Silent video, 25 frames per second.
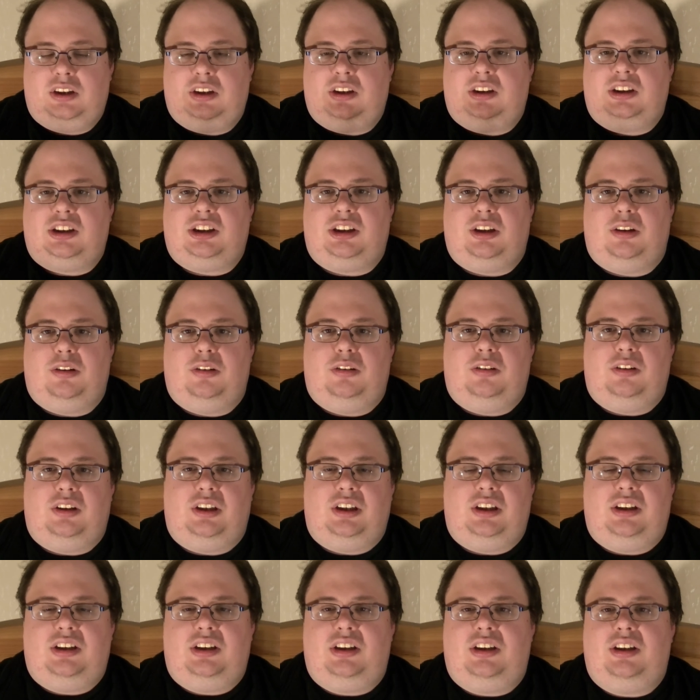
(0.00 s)
so
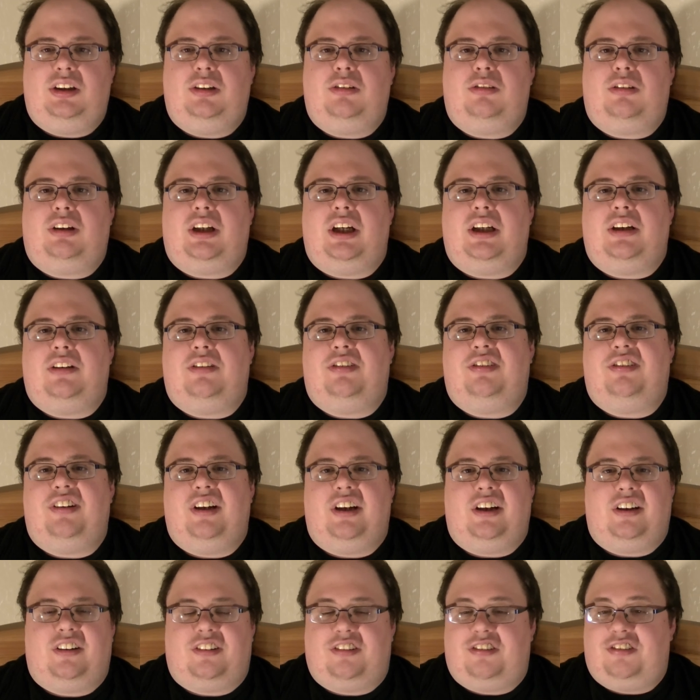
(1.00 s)
you get a
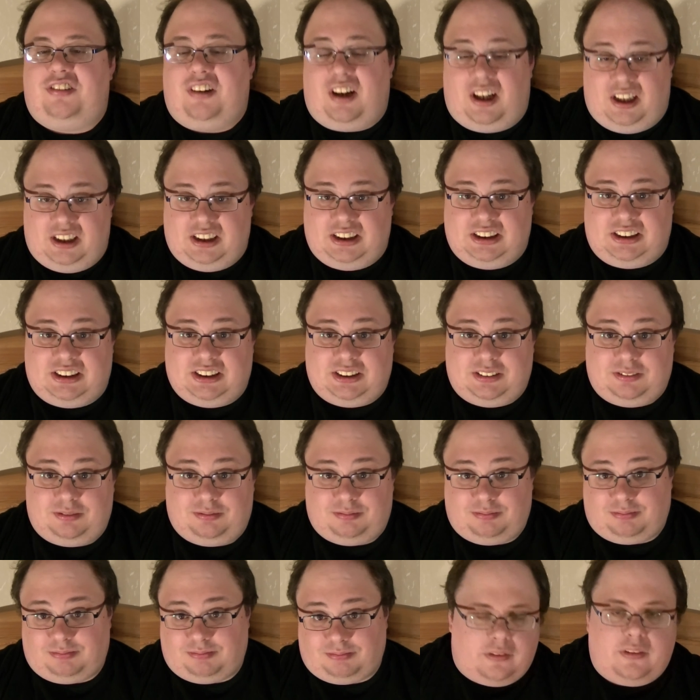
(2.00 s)
fair fight.
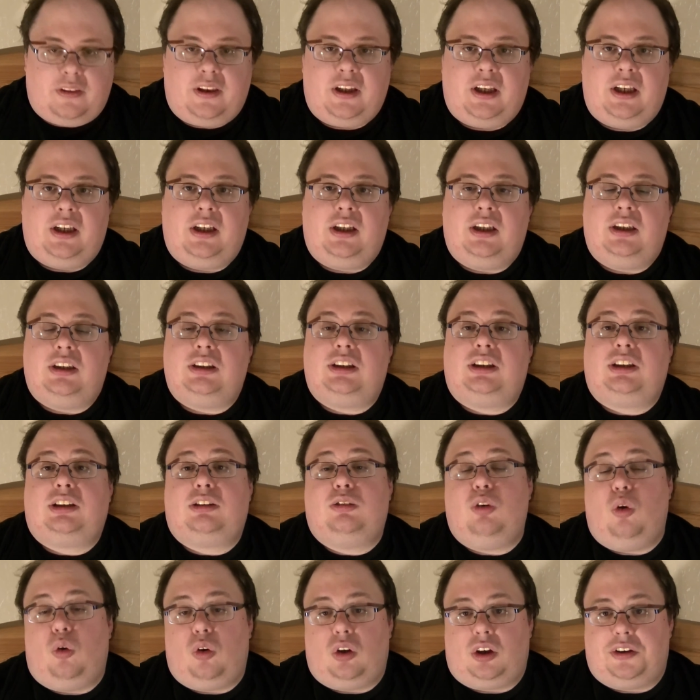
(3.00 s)
The
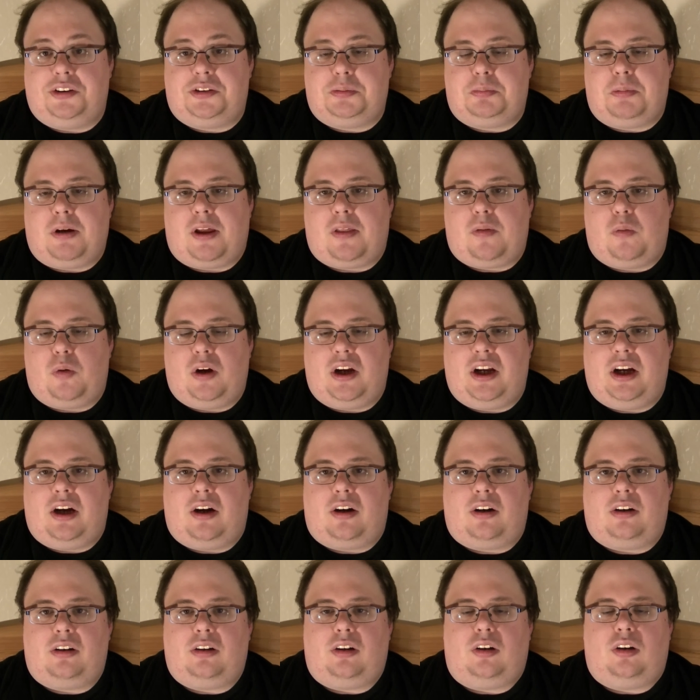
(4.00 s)
scores, by the way,
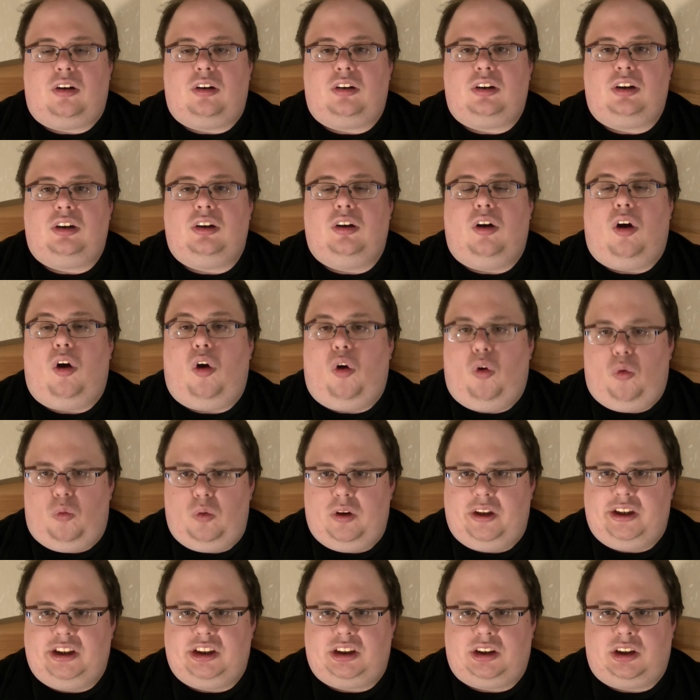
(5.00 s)
are
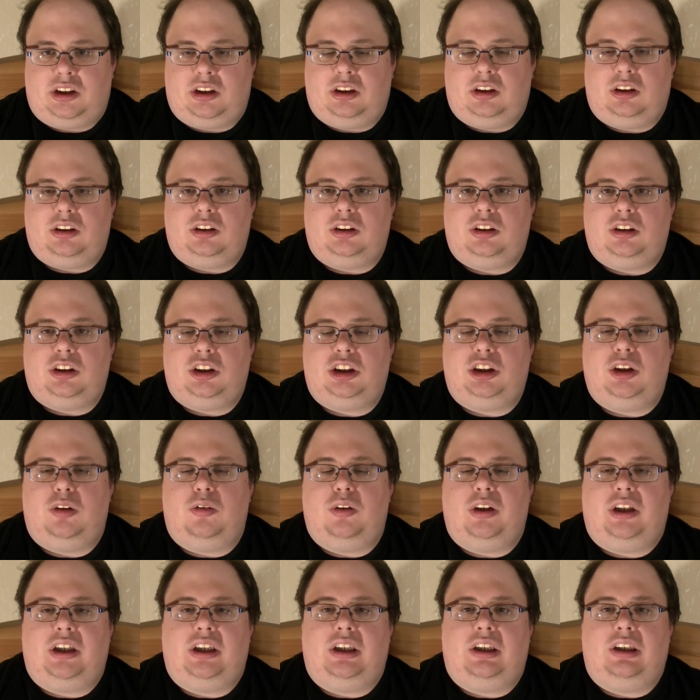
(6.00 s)
always showing